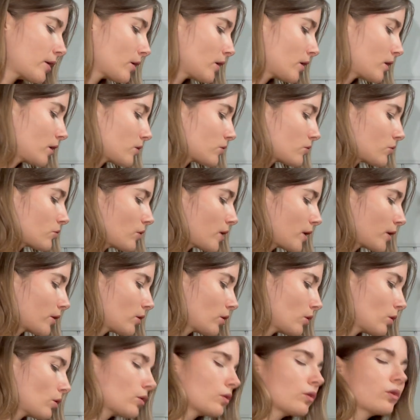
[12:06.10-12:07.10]
it is also like
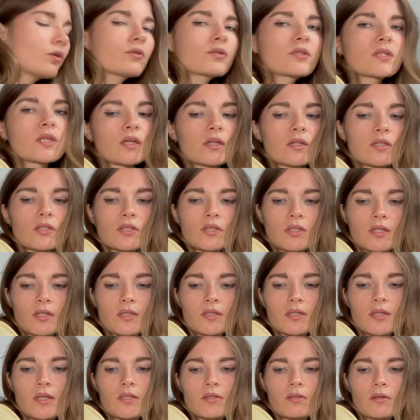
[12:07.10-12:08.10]
the no second
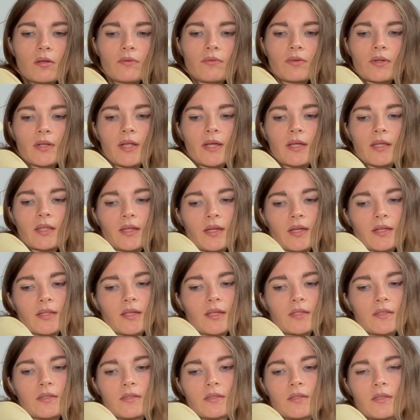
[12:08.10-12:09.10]
chances. So I feel like yeah,
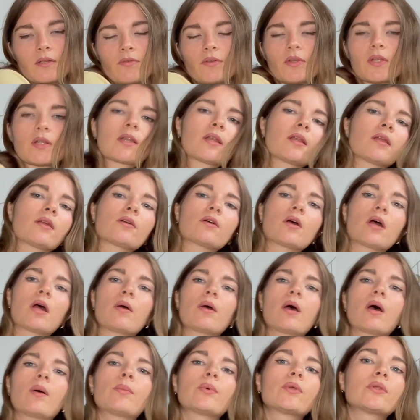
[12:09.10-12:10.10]
that's definitely
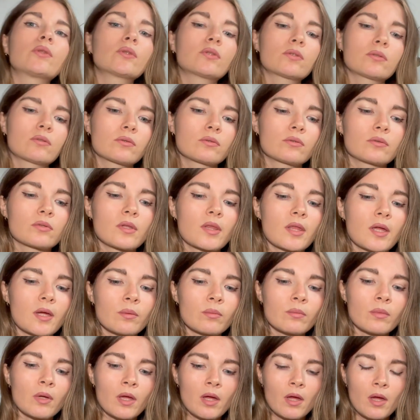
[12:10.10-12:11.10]
happened to
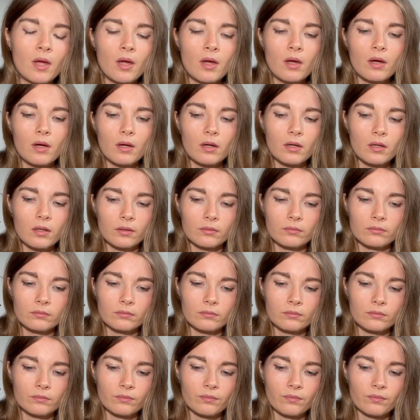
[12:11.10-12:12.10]
them.
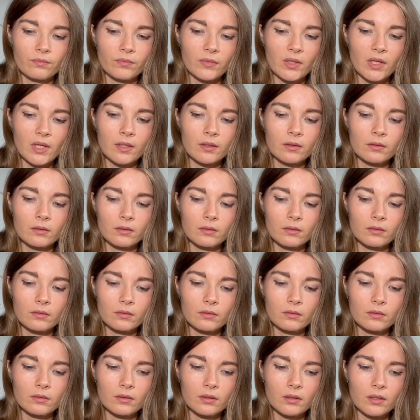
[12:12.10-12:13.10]
And
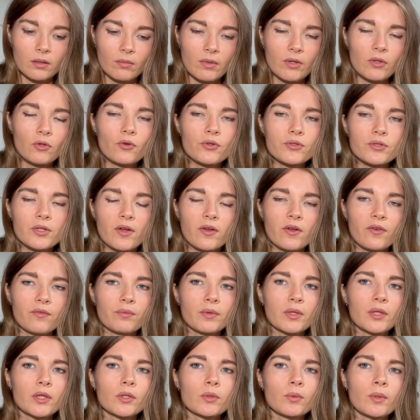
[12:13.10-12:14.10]
they might also have
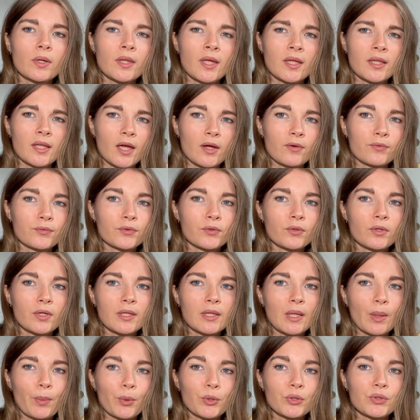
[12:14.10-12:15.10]
been doing that after it
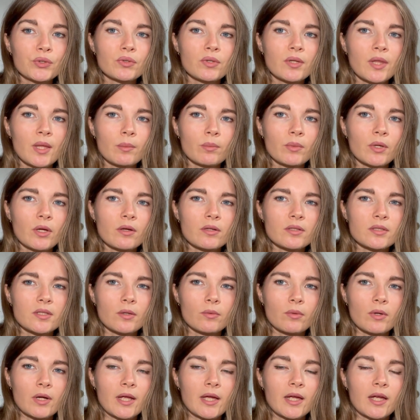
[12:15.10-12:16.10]
happened to them, because they
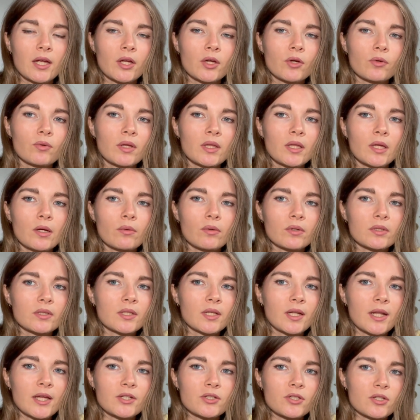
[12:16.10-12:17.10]
were like angry, they
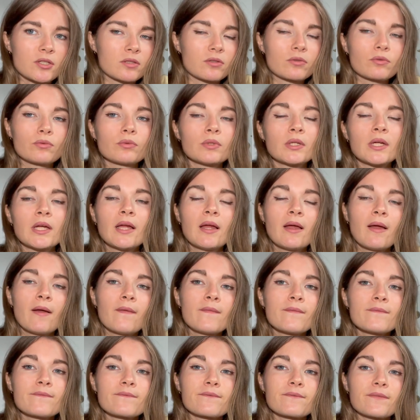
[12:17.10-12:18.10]
wanted like just to
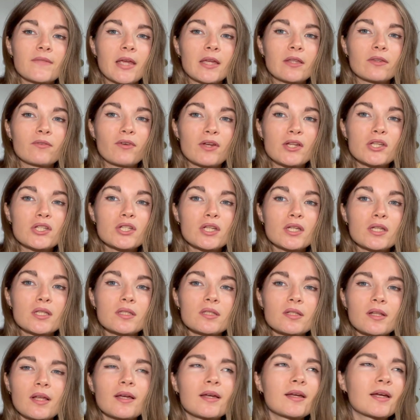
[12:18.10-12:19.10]
get
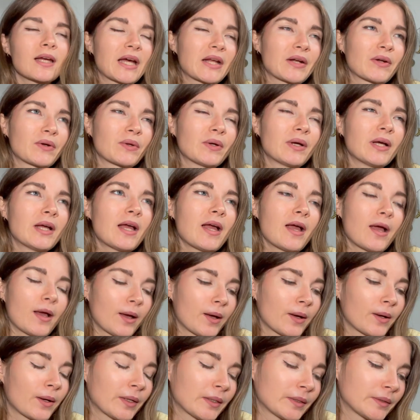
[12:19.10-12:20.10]
vengeance, like I don't
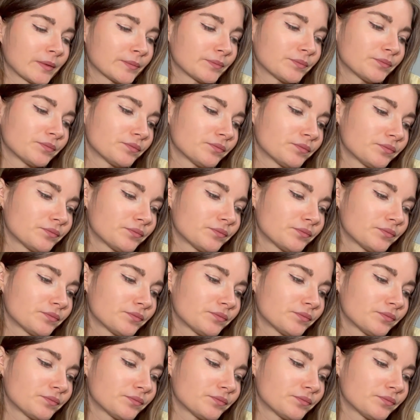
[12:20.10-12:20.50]
know.